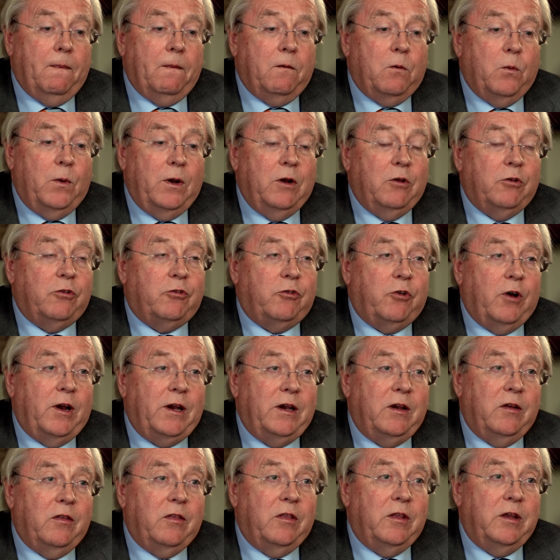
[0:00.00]
to
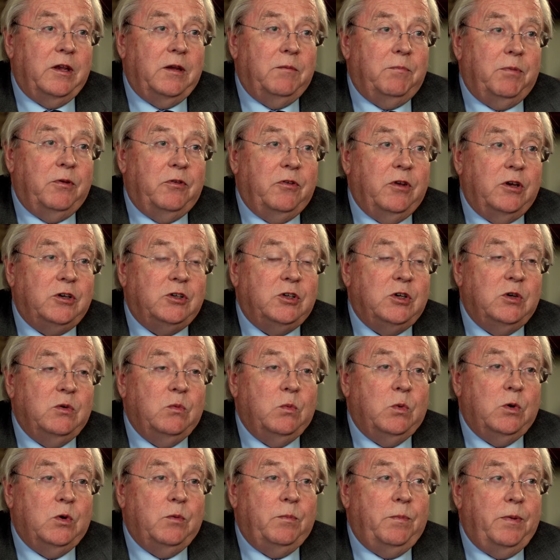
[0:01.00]
illustrate the
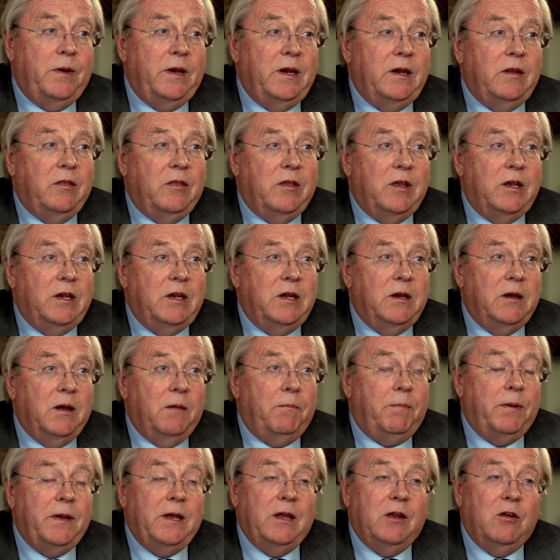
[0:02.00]
position would be the
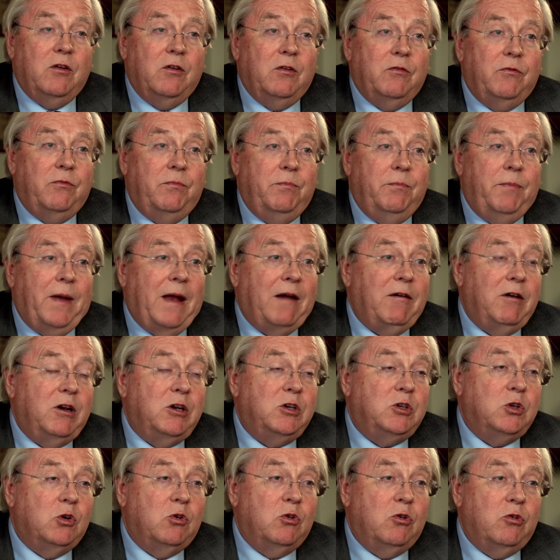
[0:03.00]
appeal of
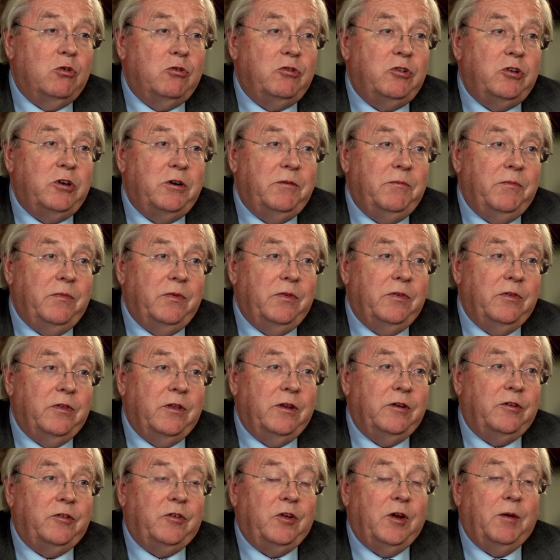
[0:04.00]
Barry George
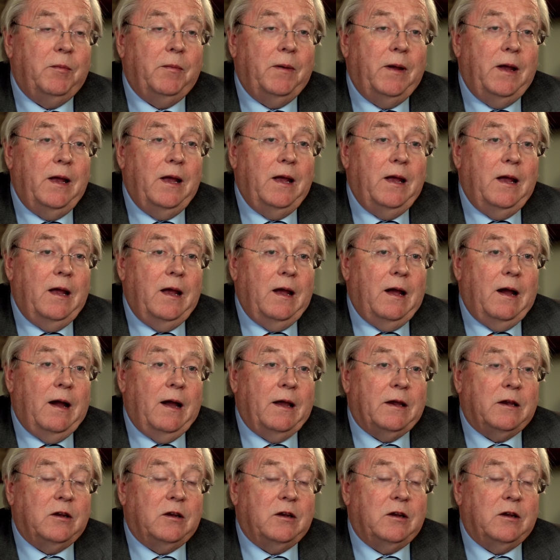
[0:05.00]
that I